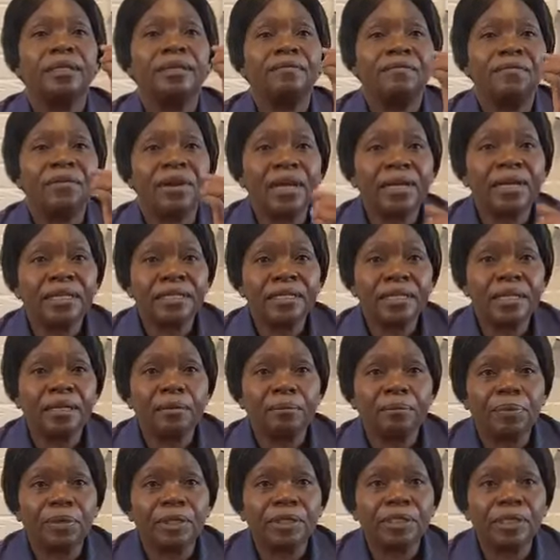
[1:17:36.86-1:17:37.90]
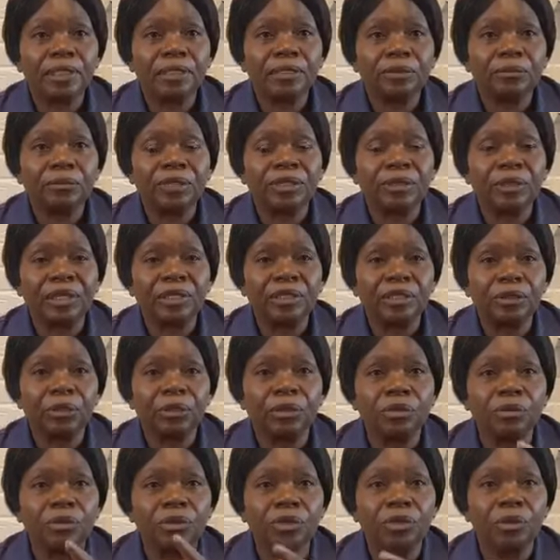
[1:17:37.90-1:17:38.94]
the very sealing process which was
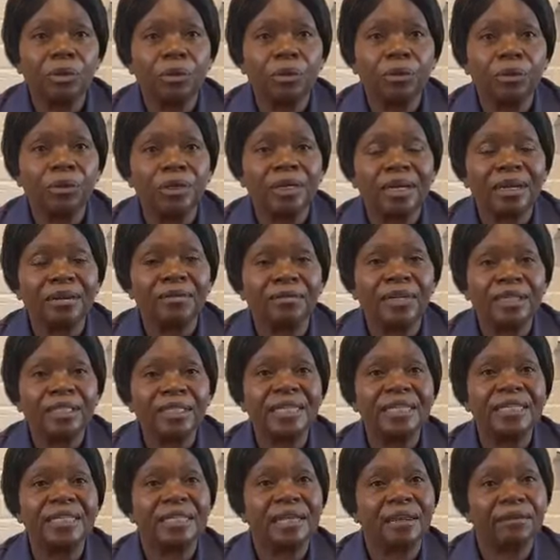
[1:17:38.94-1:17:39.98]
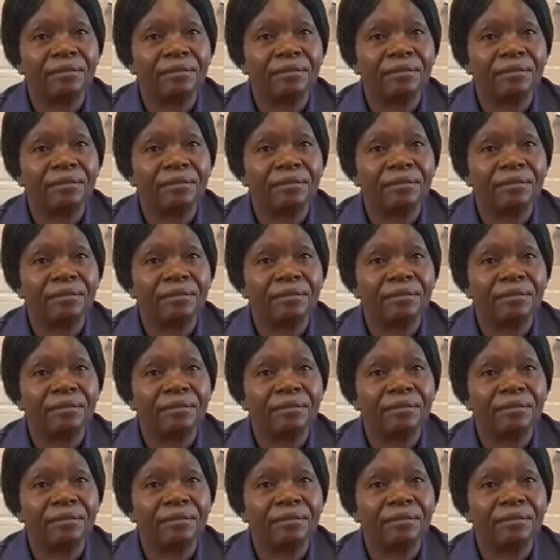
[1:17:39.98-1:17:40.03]
shown to John on Revelation